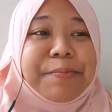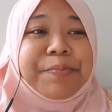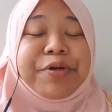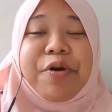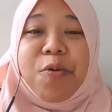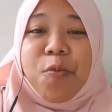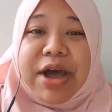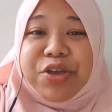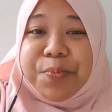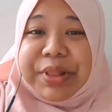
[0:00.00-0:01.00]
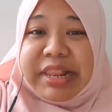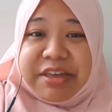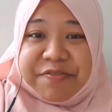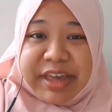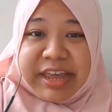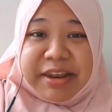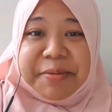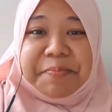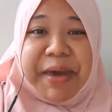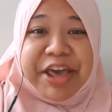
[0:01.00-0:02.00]
build on what you believe
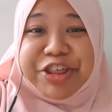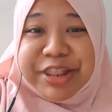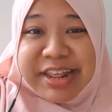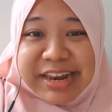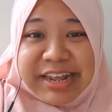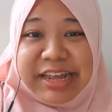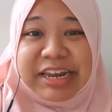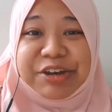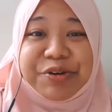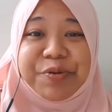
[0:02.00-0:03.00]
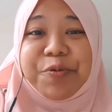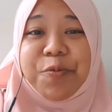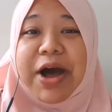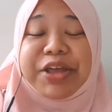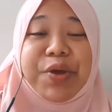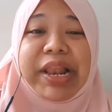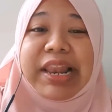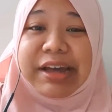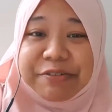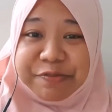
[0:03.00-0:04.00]
in, passionately do what
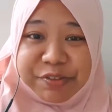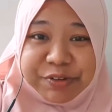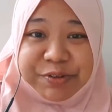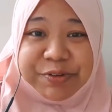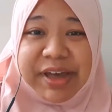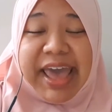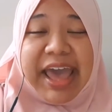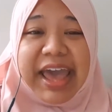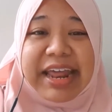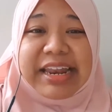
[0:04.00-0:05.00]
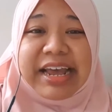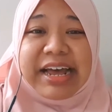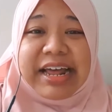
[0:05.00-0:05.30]
you love to do, and